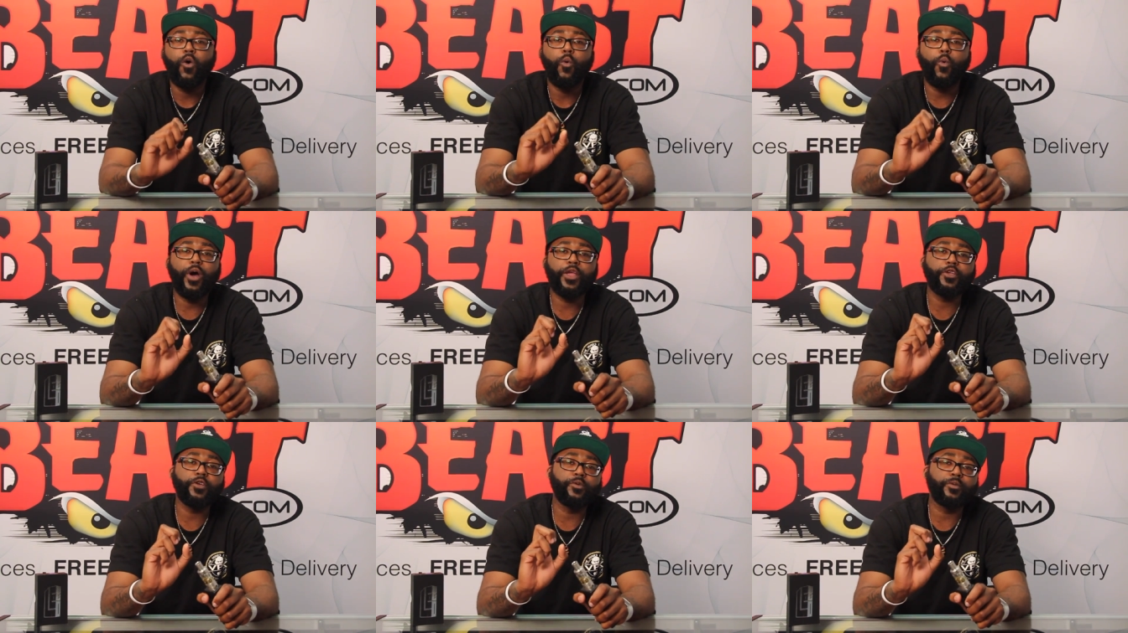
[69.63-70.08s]

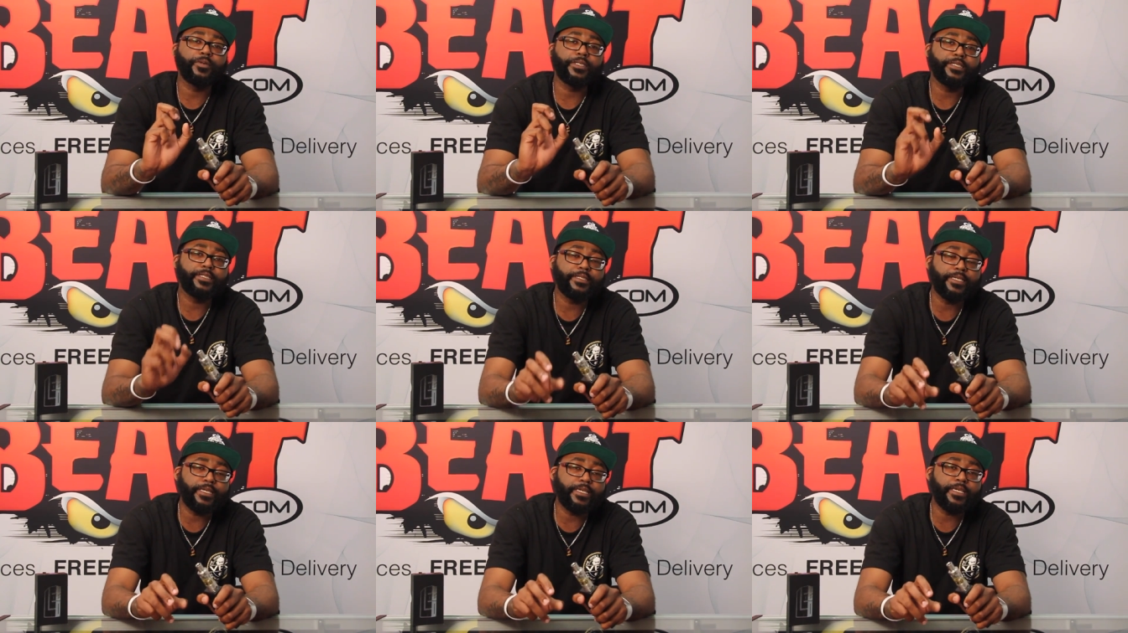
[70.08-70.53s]
what you'll
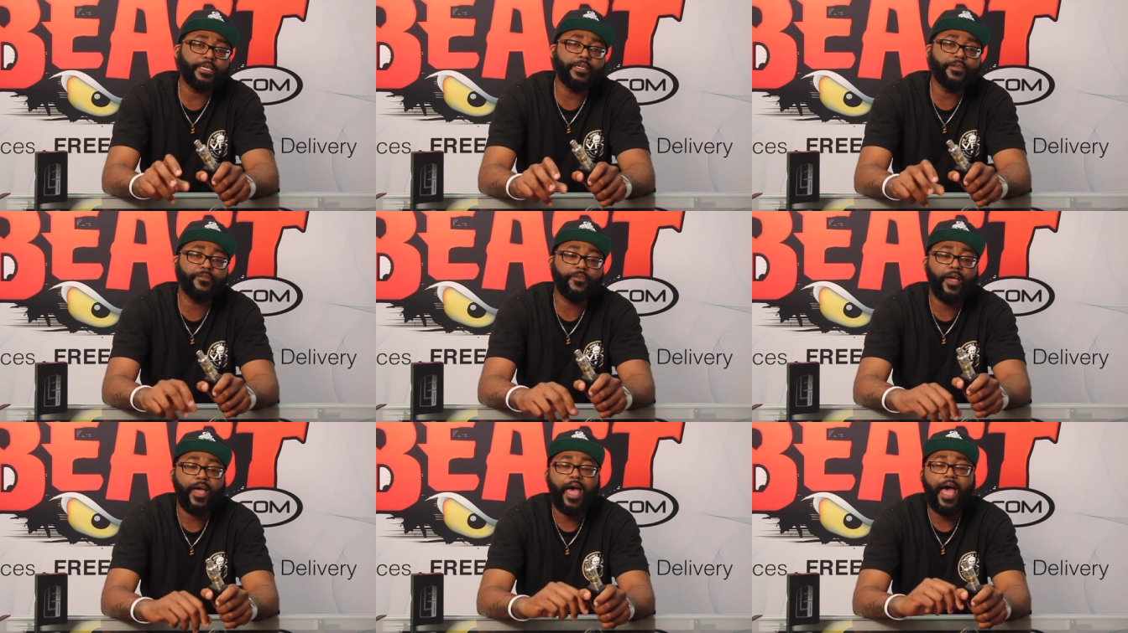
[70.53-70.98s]

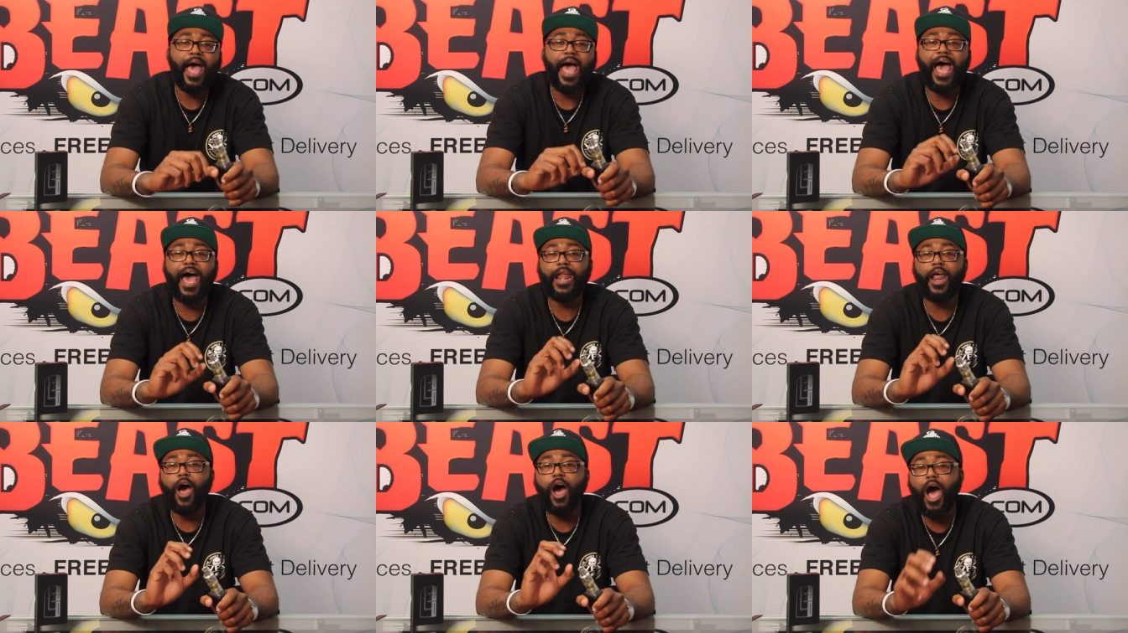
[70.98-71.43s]
receive,
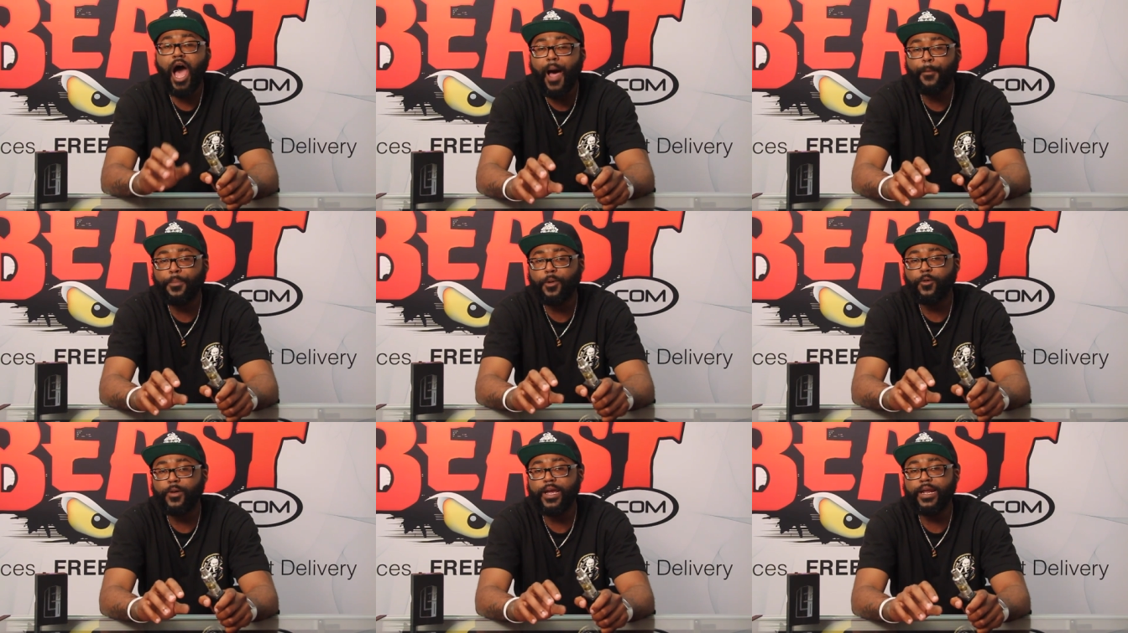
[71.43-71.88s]
how to
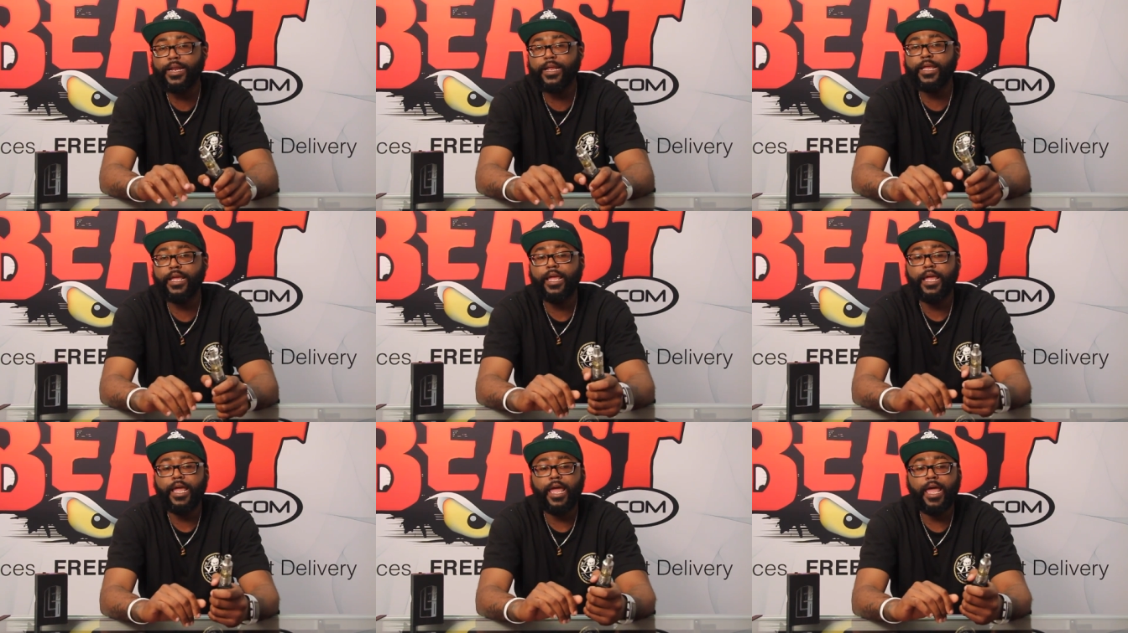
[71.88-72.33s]
operate
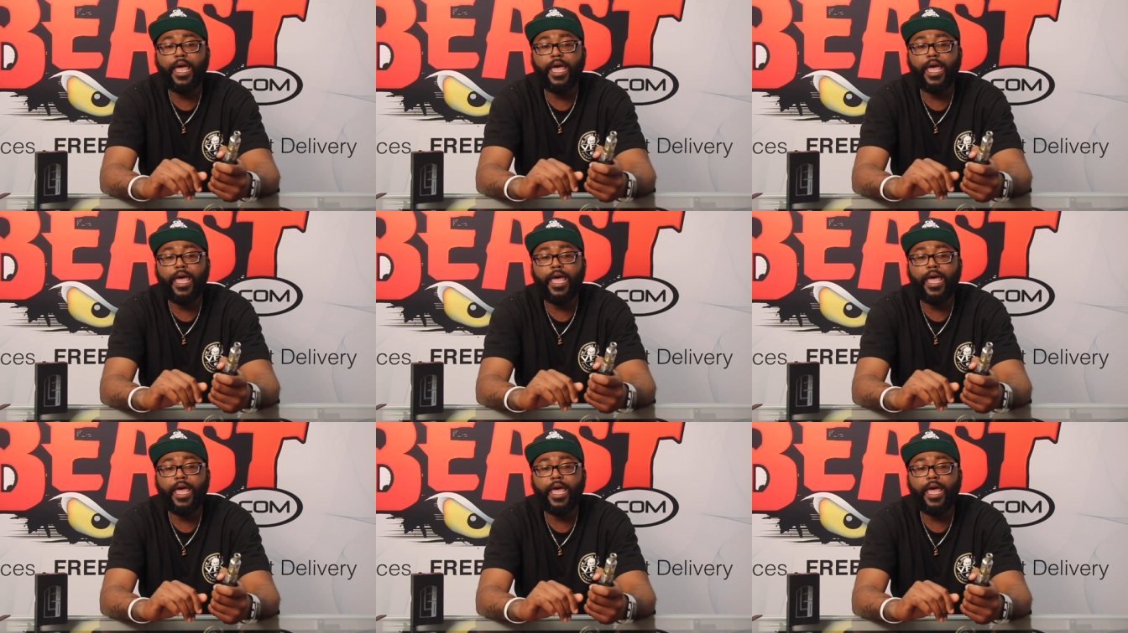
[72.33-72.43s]
it,